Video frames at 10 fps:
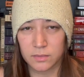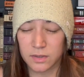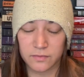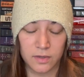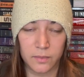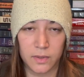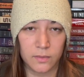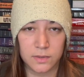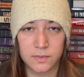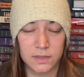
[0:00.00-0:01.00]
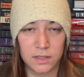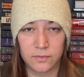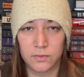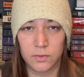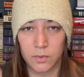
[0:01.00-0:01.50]
but if anybody wants me to give
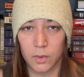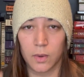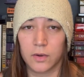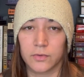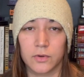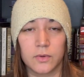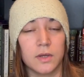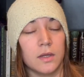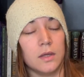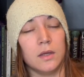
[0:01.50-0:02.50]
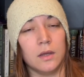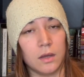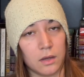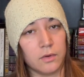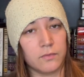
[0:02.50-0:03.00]
you a quick walkthrough
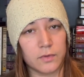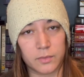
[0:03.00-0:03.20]
of what the